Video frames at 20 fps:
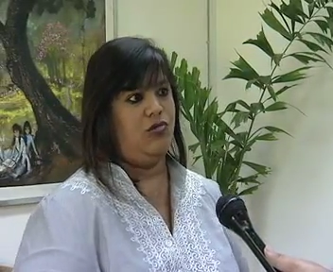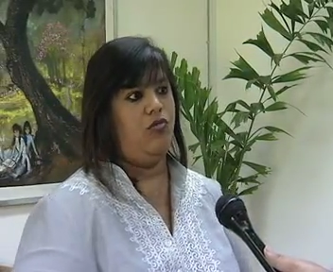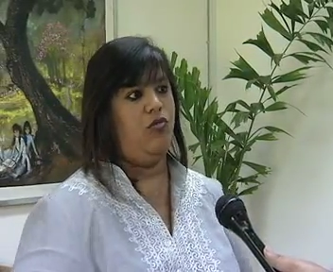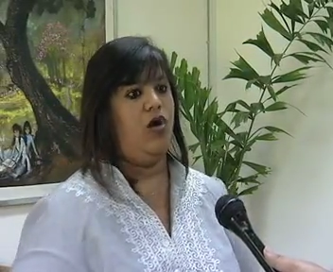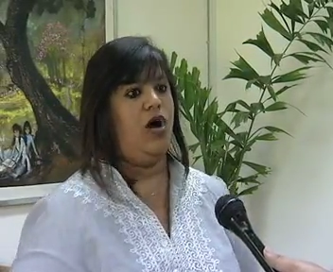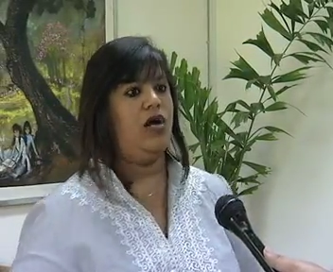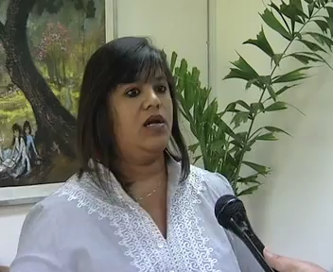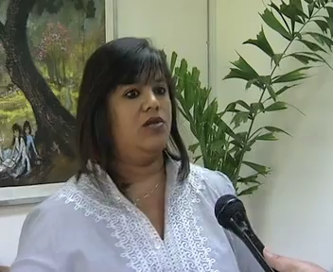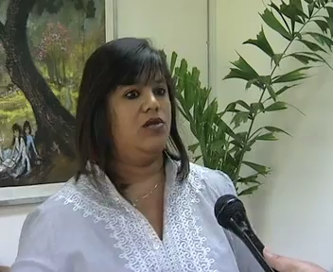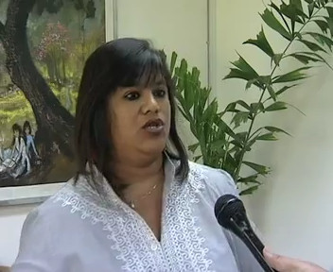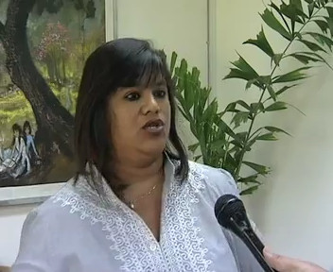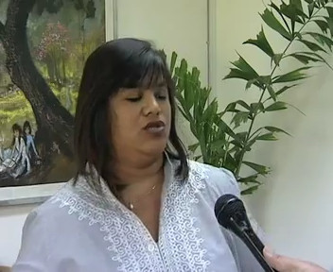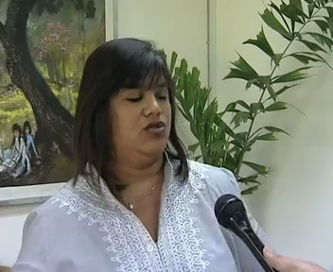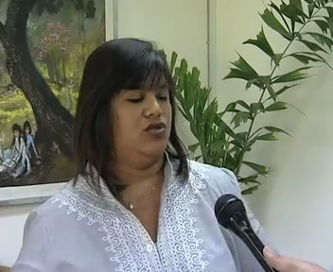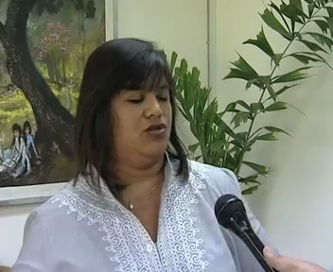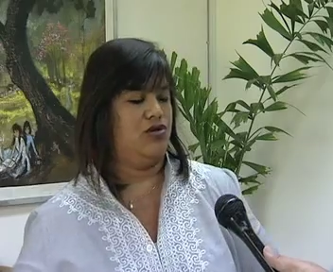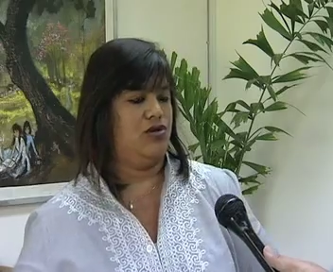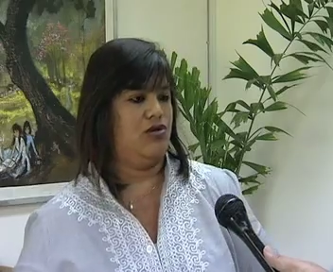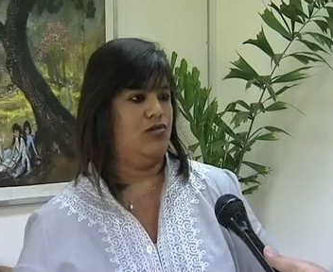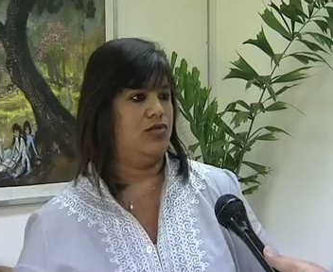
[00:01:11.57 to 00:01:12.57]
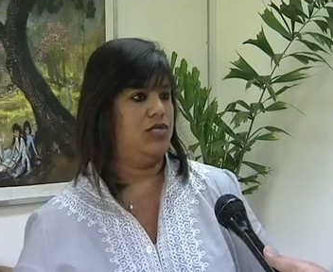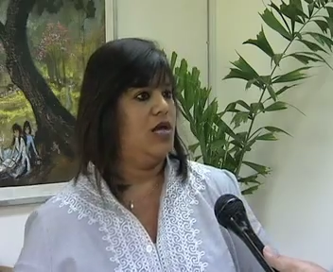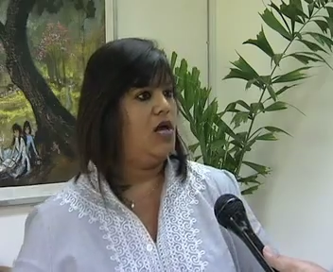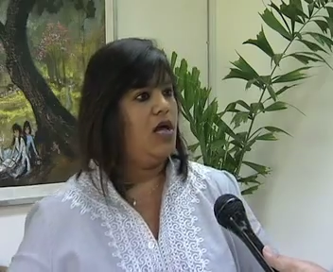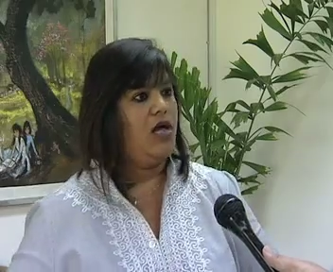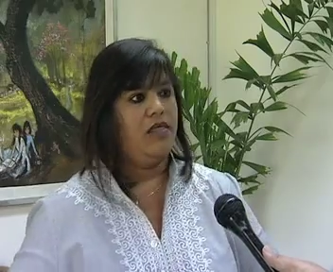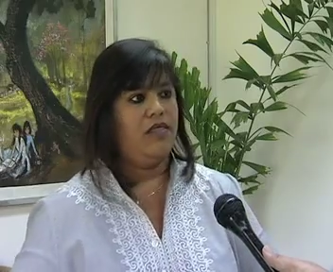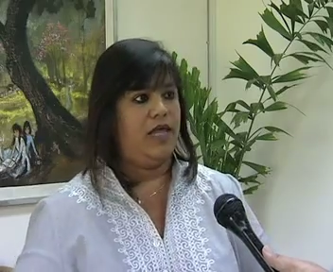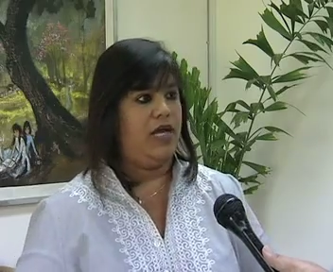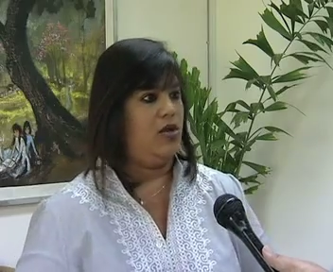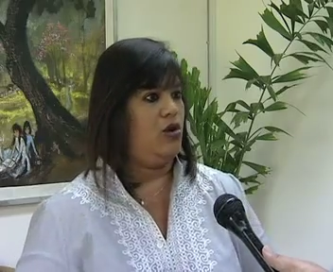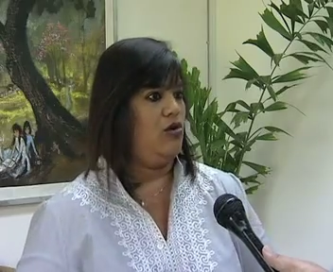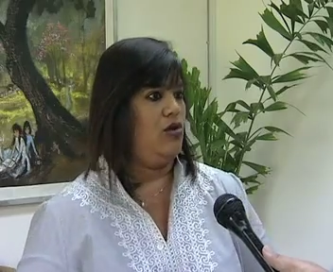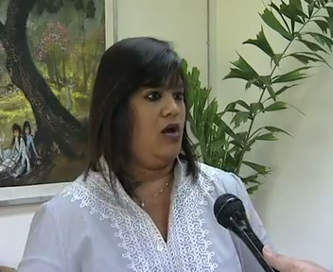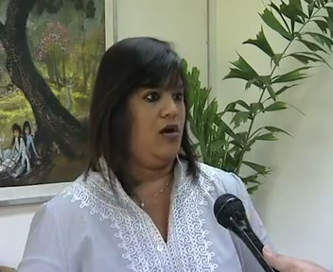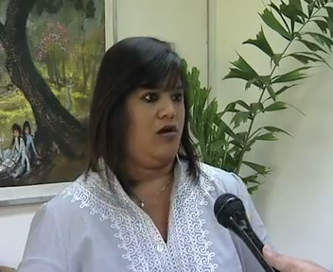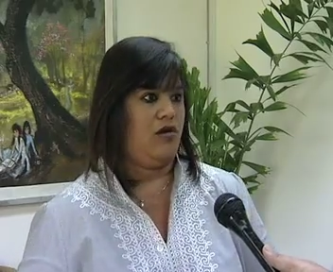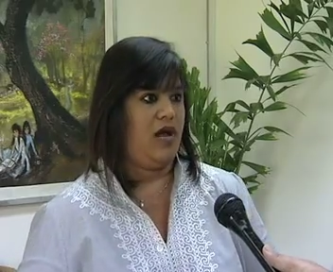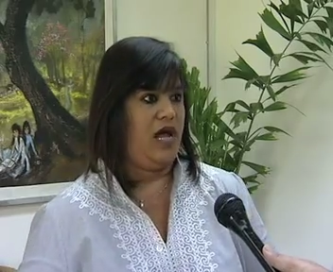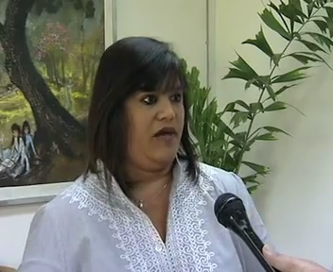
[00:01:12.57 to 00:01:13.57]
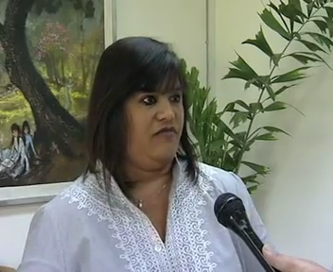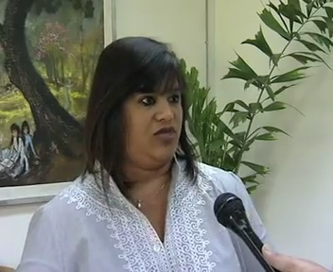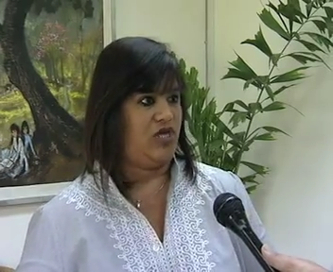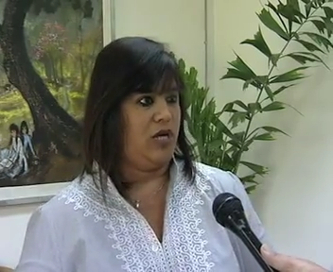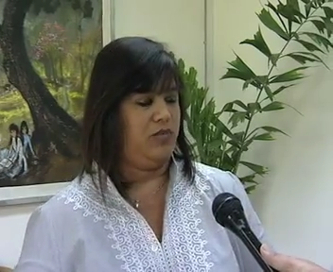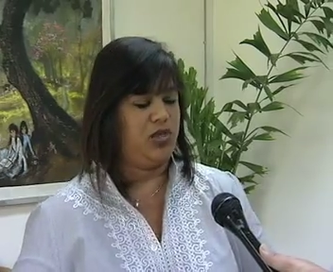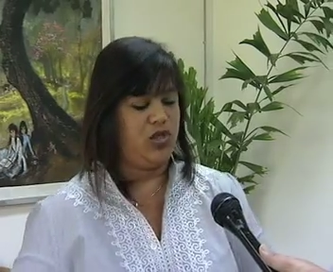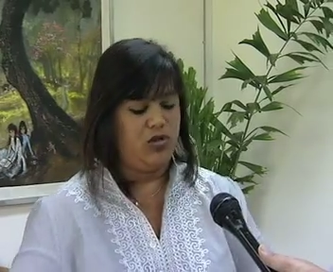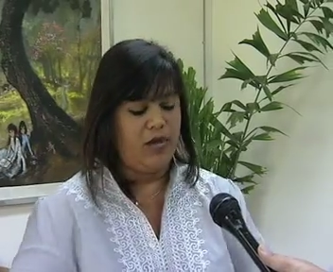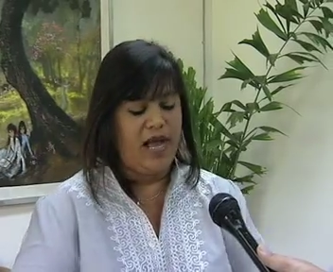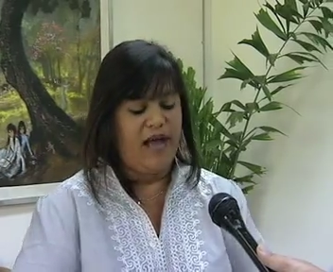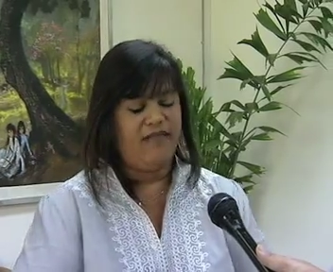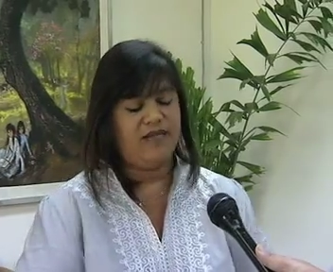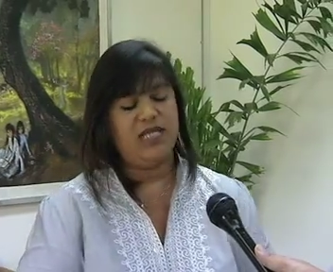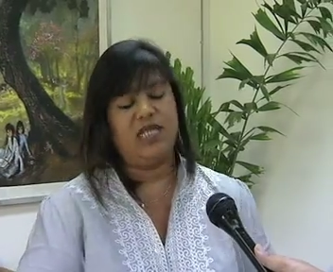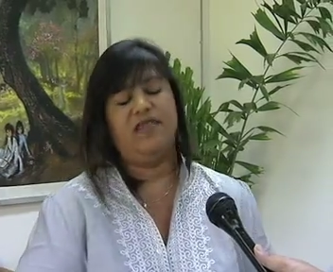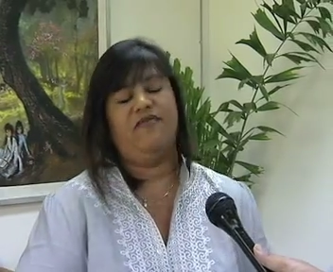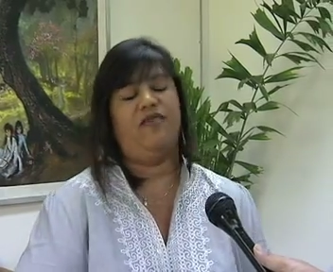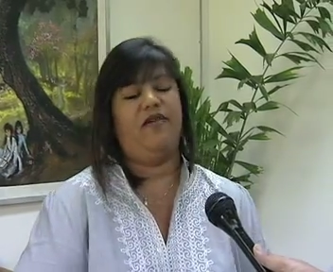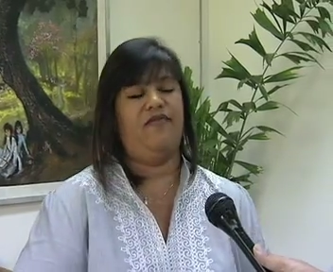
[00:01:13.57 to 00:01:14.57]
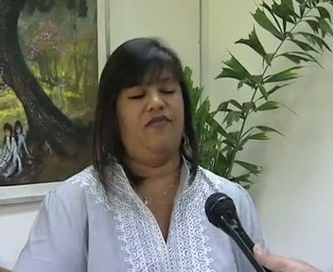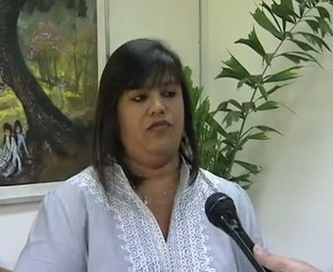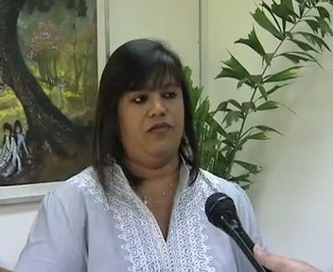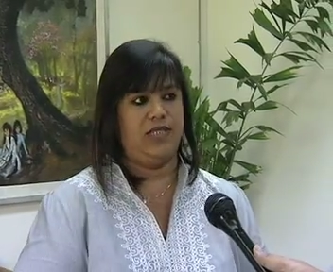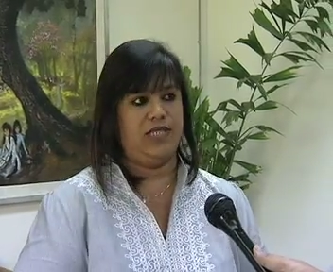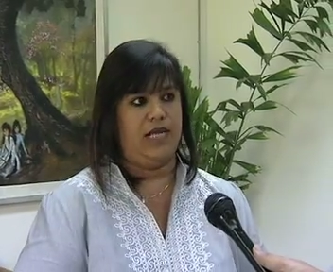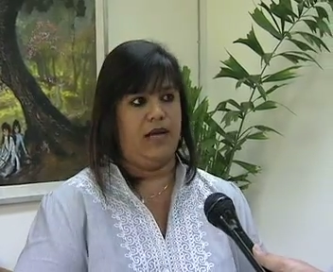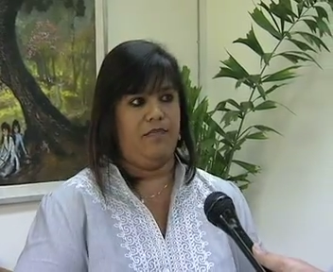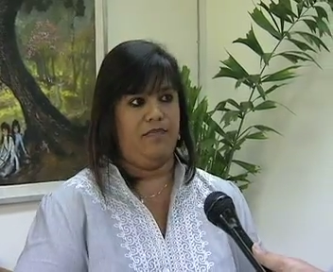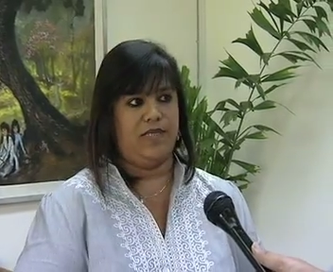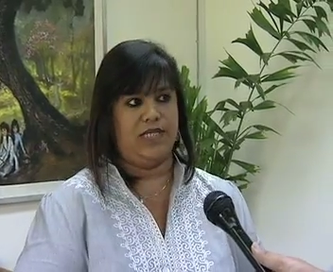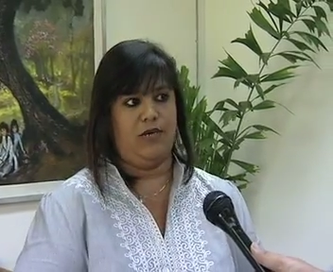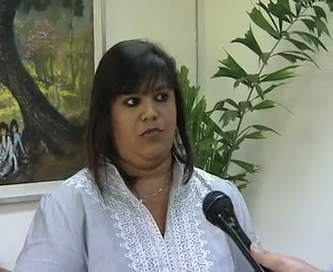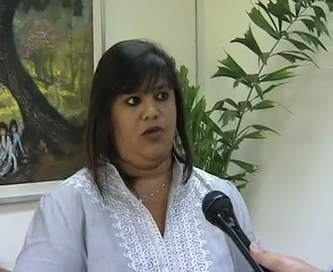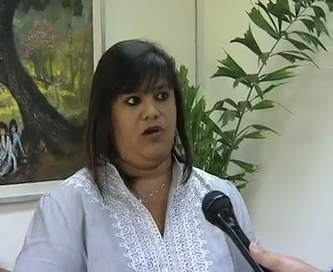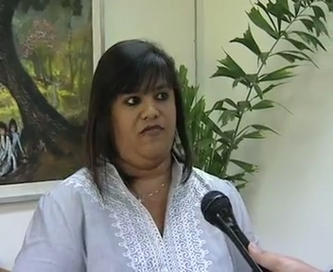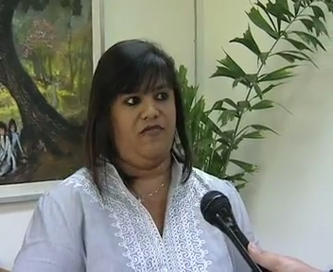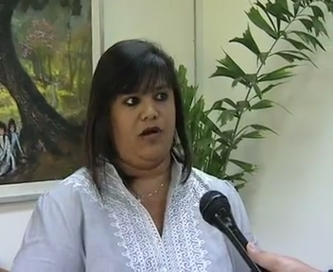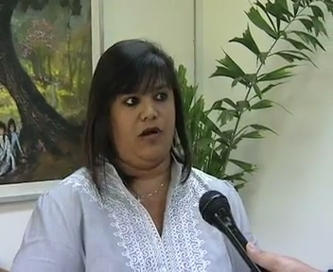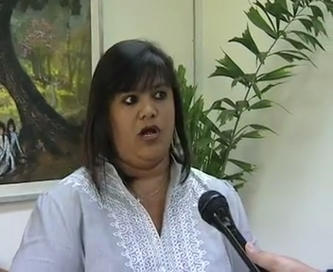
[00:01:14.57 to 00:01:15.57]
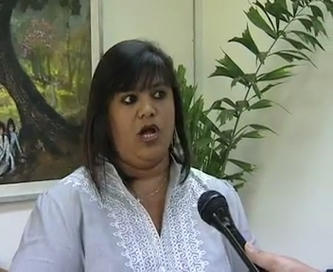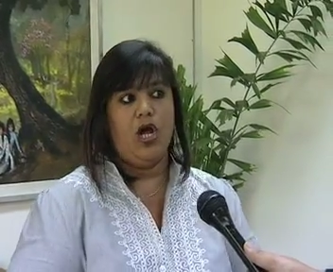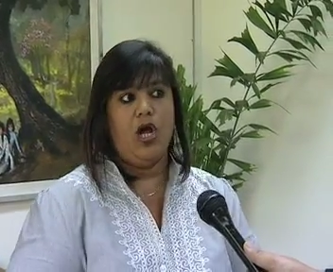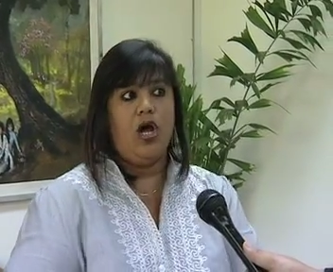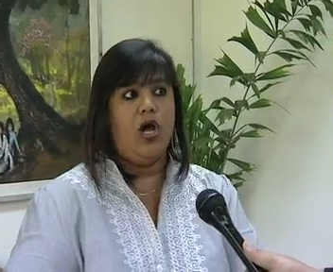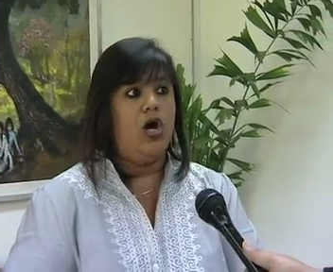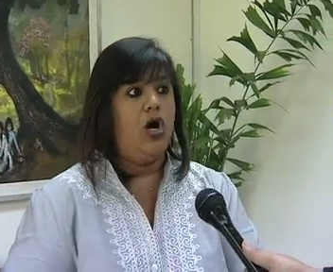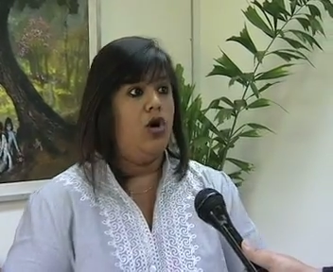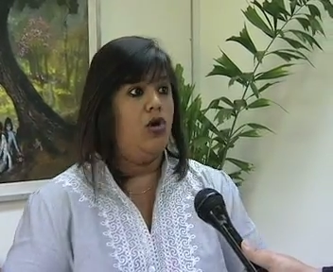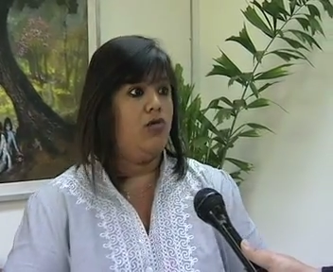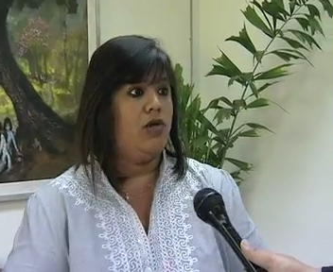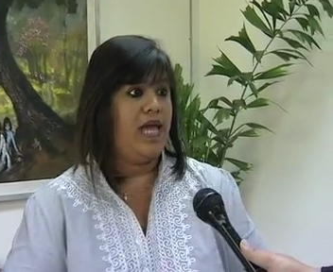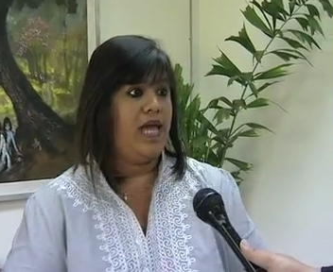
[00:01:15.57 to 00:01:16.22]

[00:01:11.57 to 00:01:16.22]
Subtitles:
Walk in the shoes of those that no longer have jobs, who have to live on food stamps and welfare, who